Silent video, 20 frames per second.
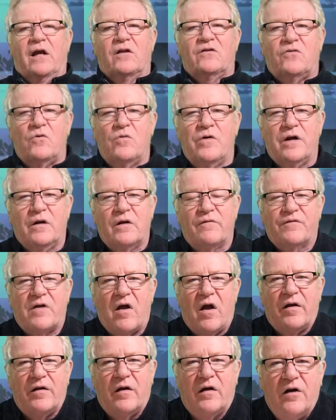And talking of
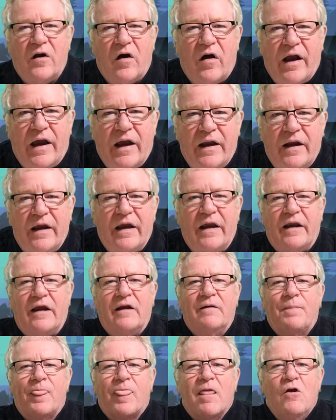going and lying in
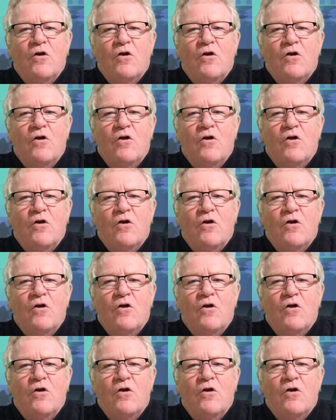it,